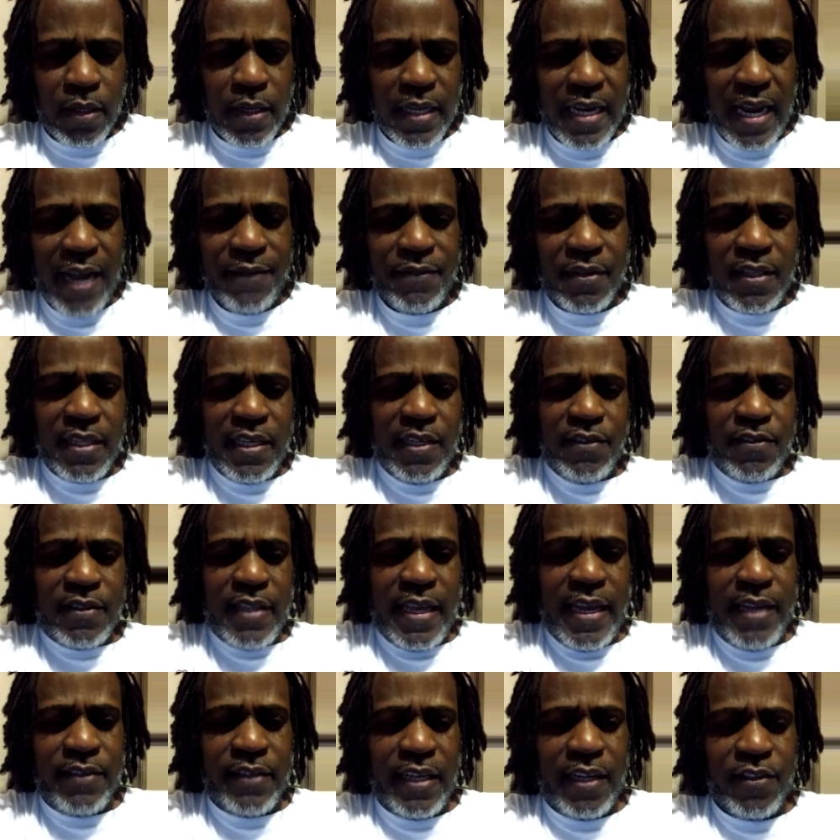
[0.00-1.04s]
And after these
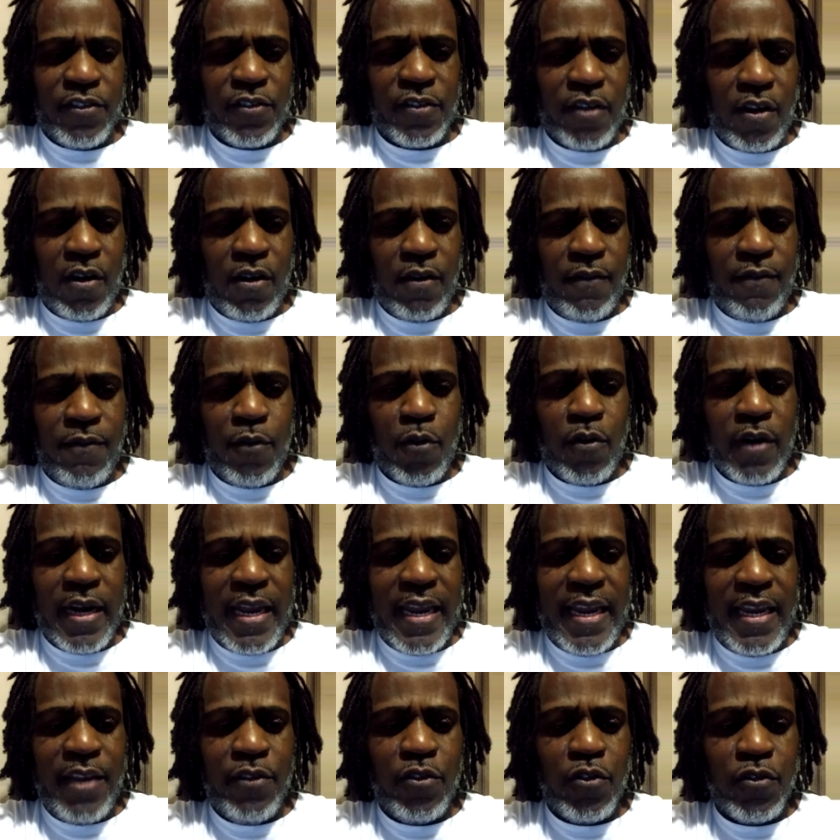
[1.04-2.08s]
things I saw four
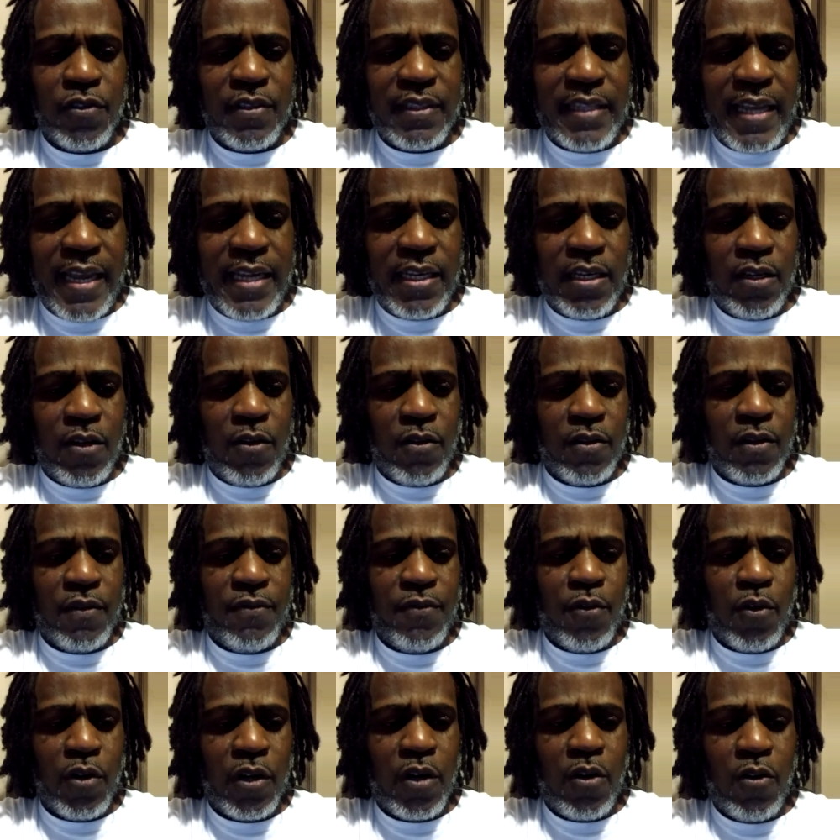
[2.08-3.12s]
angels standing on the
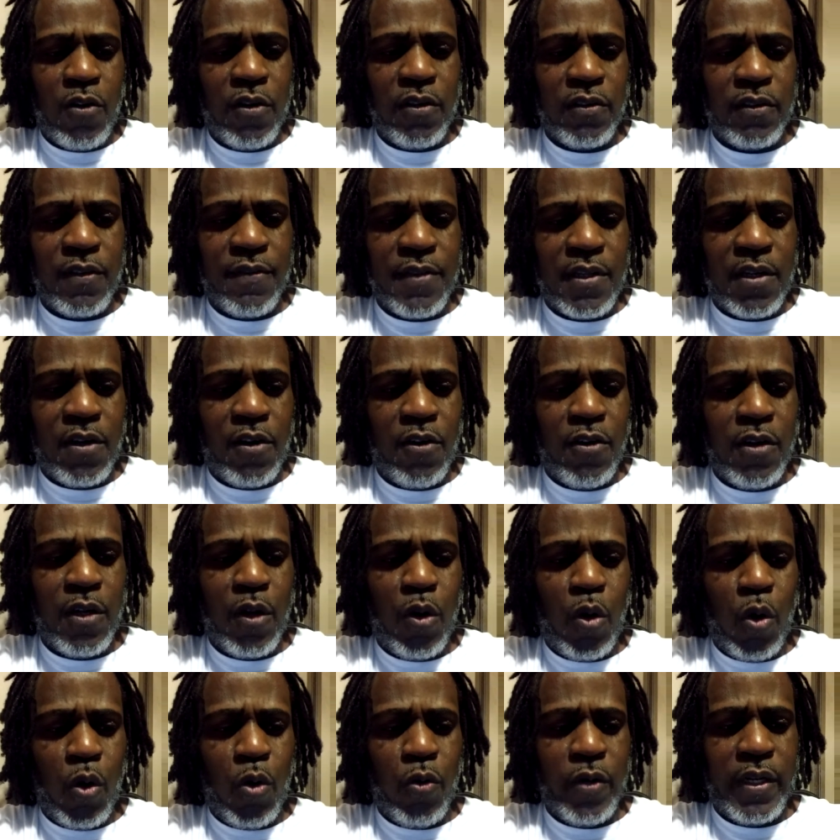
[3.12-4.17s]
four corners of the earth,
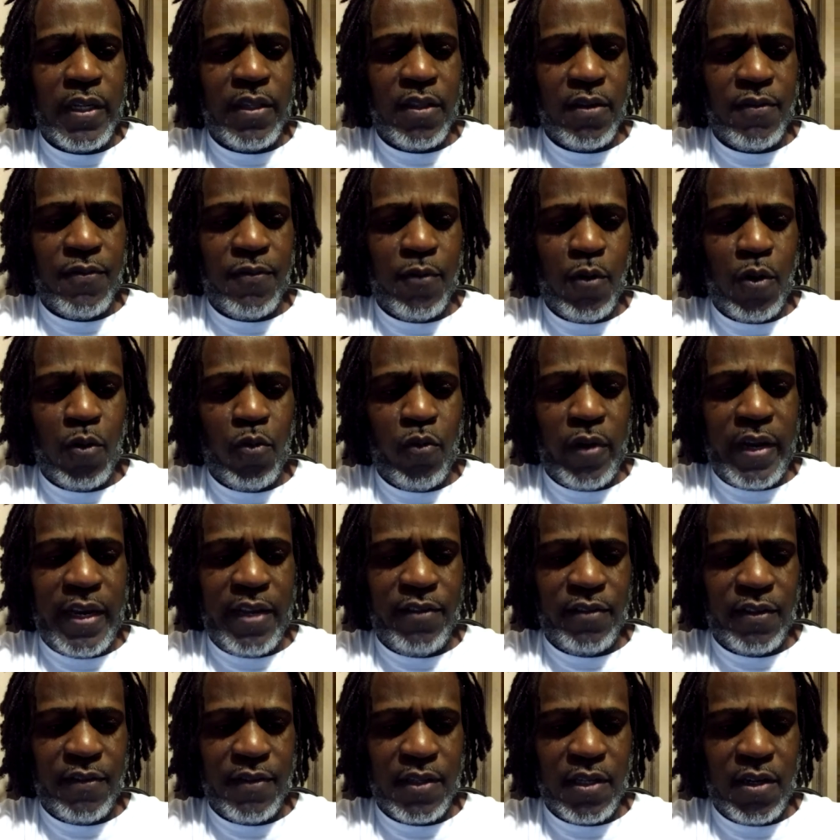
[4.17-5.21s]
holding the four
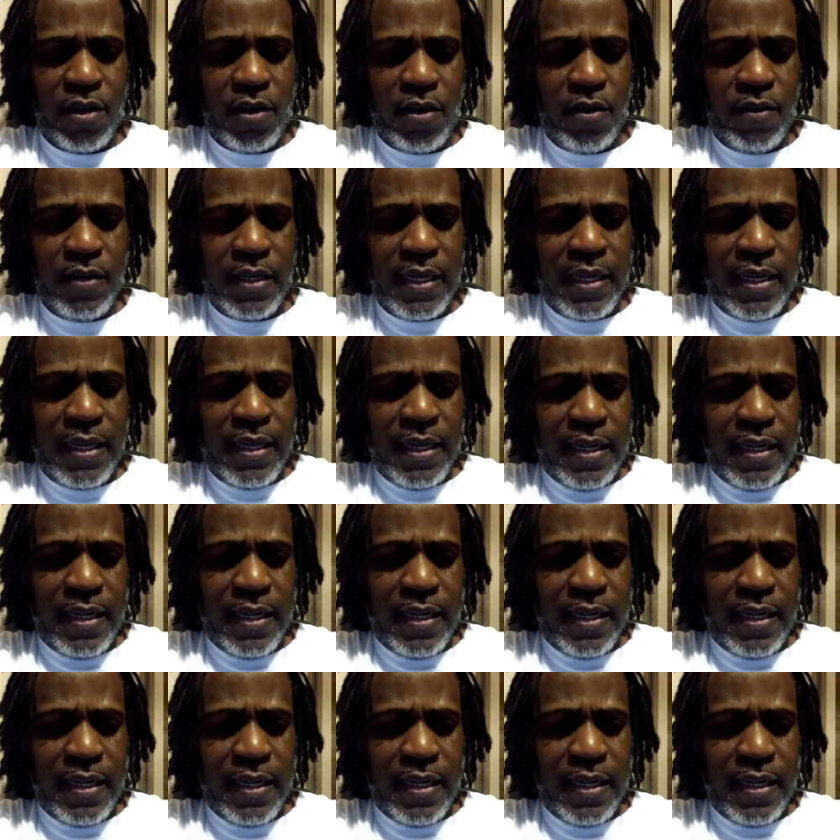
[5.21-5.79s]
winds of the earth,